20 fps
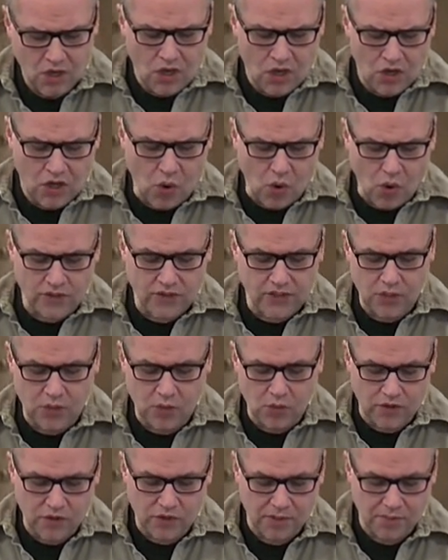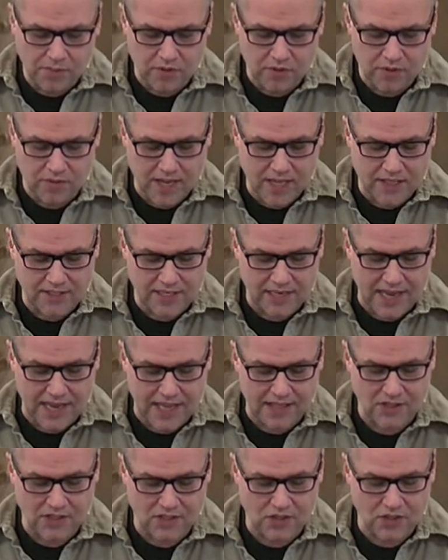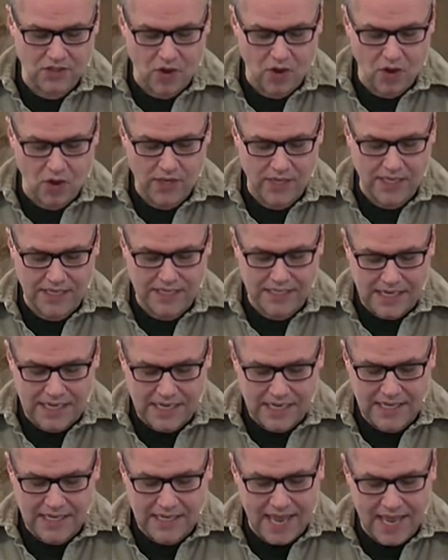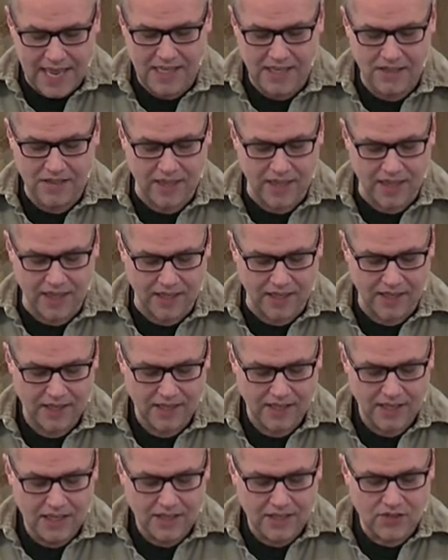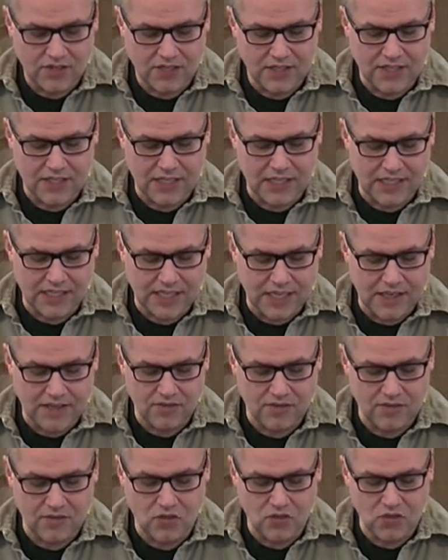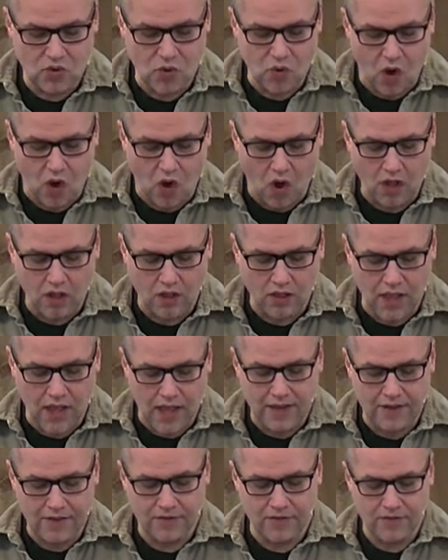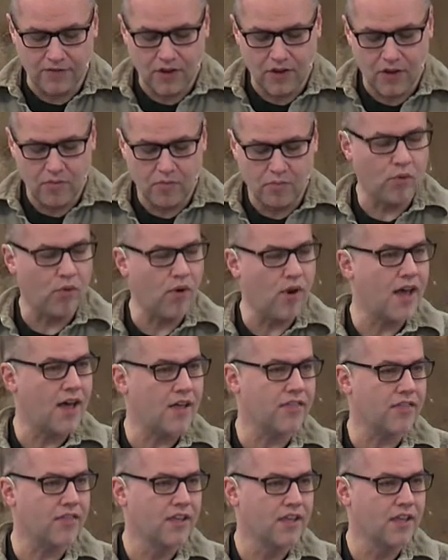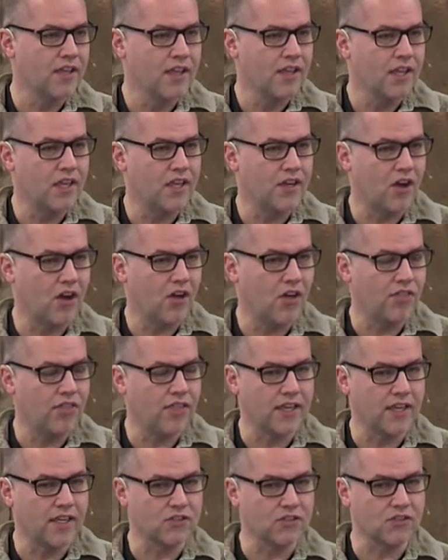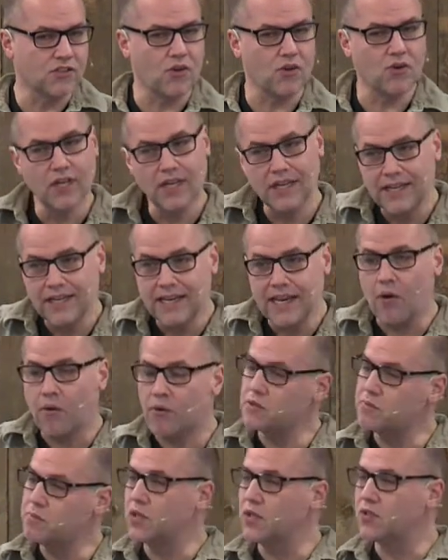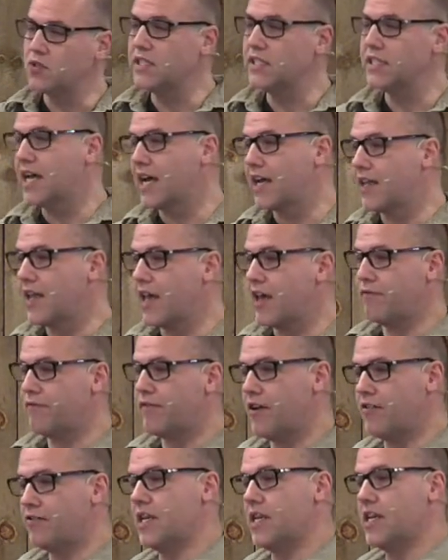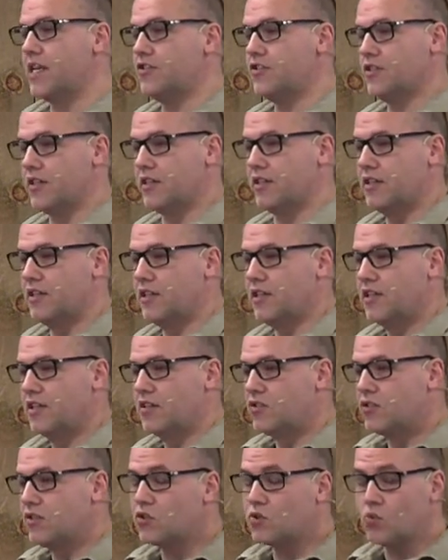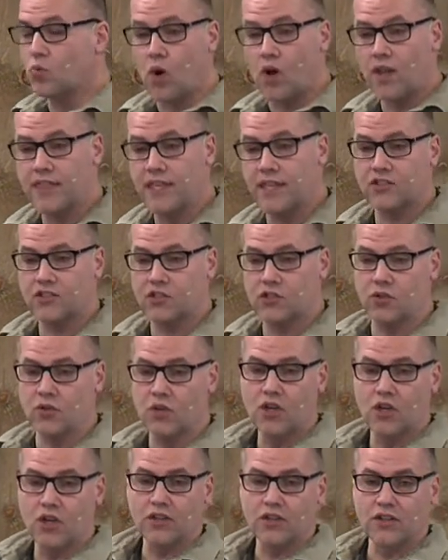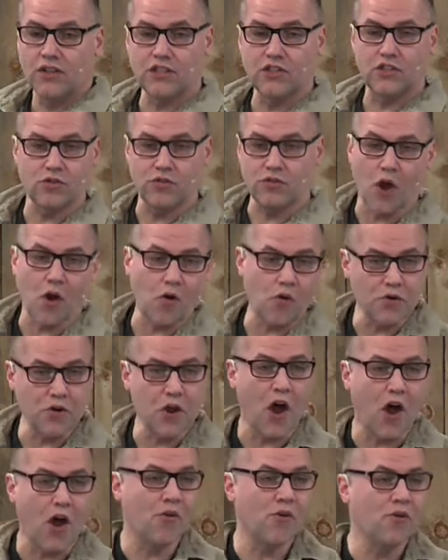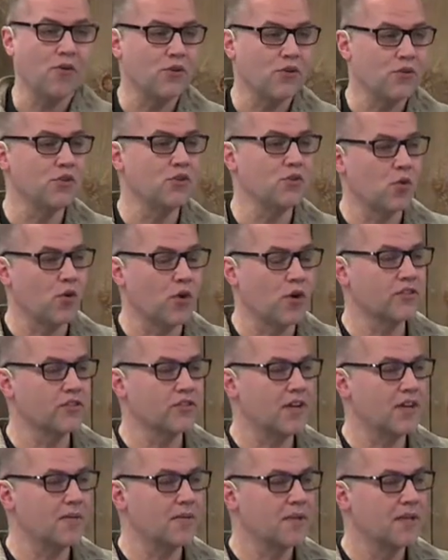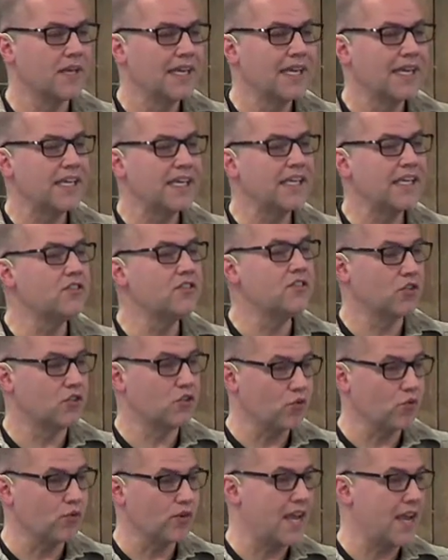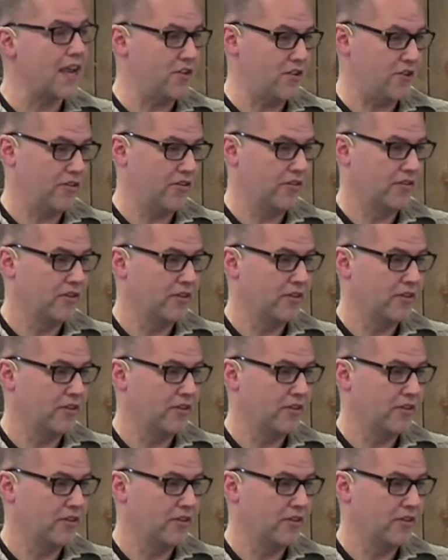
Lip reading: Nor is he worshipped with men's hands as though he needed anything, since he gives to all life, breath, and all things. So now he's building on that foundation. So this one that you don't know who you worship, he's the creator.